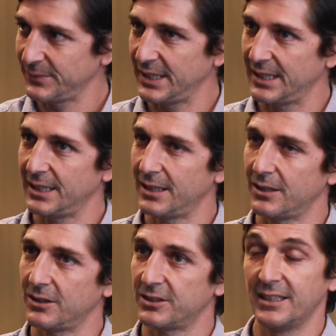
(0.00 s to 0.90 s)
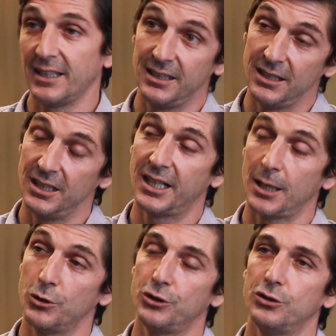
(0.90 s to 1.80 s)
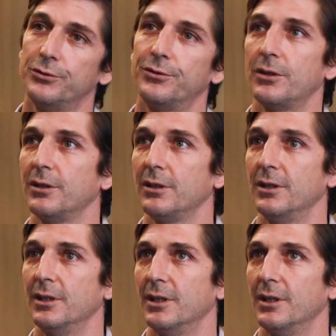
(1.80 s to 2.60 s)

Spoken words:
That I did in Cabo too for